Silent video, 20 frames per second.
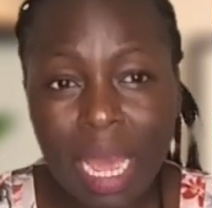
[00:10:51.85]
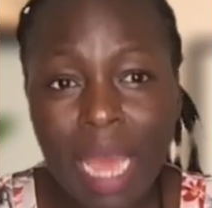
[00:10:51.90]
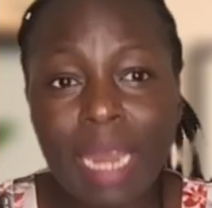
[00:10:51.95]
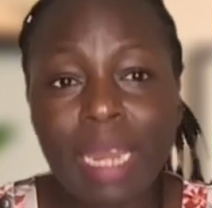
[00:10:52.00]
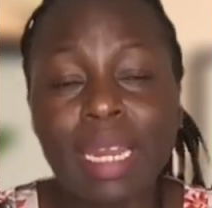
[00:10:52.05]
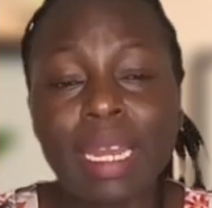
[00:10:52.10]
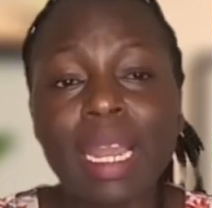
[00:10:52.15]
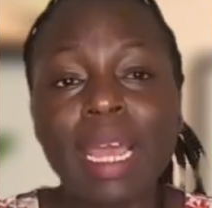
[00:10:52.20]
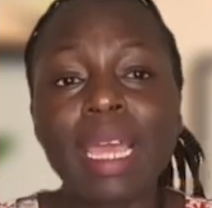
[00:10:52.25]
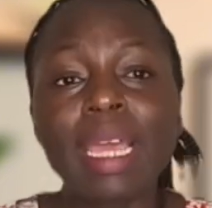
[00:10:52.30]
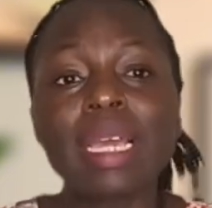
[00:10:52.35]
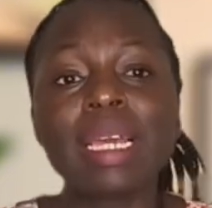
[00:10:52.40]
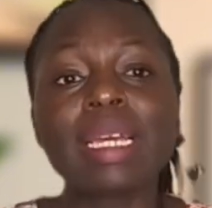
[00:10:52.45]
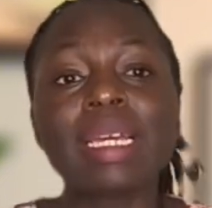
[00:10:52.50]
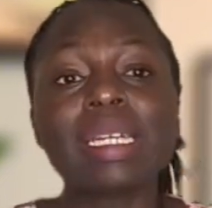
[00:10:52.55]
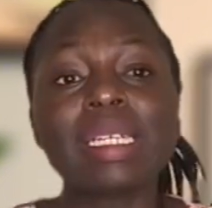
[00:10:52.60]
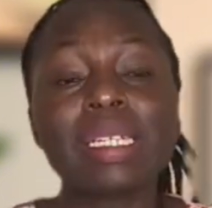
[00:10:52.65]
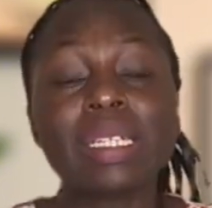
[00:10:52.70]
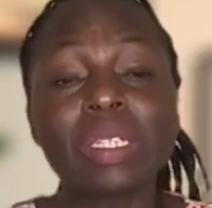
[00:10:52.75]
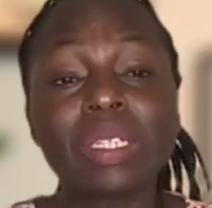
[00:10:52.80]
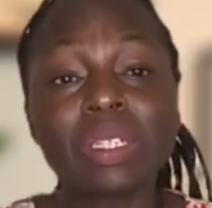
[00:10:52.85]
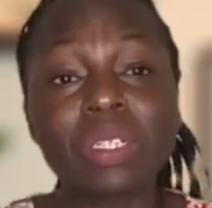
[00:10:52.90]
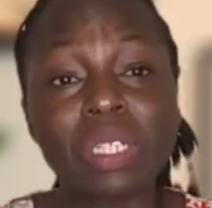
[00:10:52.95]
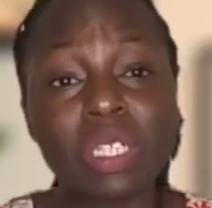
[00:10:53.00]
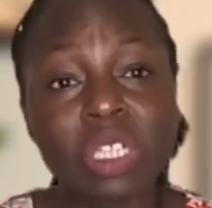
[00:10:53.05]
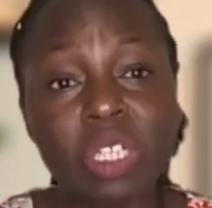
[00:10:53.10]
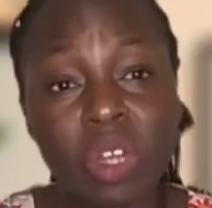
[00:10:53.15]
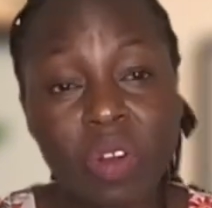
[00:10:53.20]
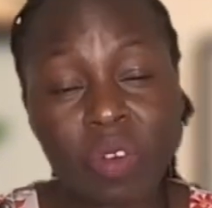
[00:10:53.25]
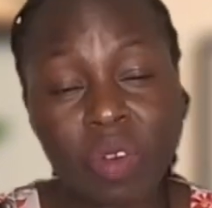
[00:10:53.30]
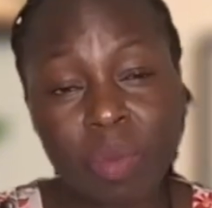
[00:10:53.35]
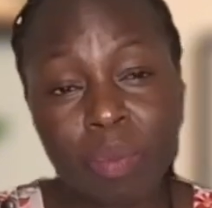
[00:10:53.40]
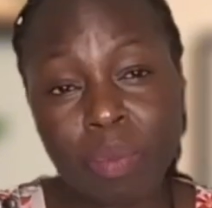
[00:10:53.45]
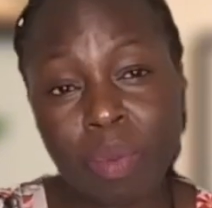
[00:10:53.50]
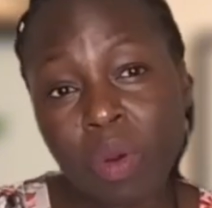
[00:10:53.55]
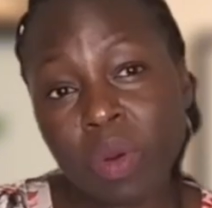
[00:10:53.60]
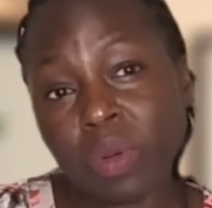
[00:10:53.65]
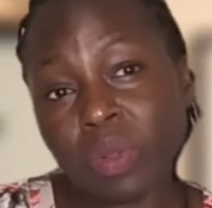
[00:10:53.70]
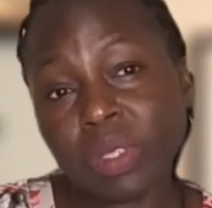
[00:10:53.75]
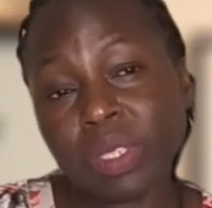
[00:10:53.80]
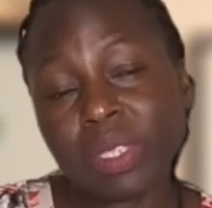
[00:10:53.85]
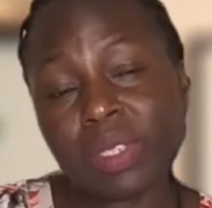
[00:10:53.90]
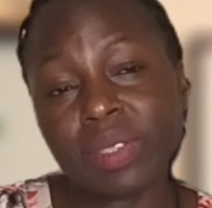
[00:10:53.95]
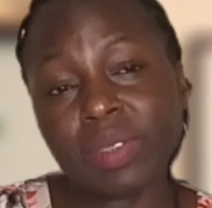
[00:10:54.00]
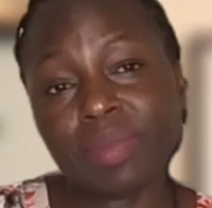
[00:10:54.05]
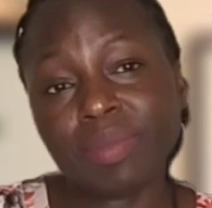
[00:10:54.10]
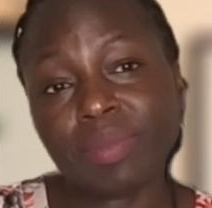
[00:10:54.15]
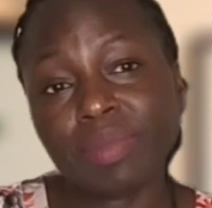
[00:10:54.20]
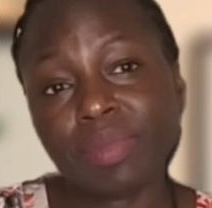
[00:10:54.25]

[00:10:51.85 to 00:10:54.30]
unlike treasury bonds,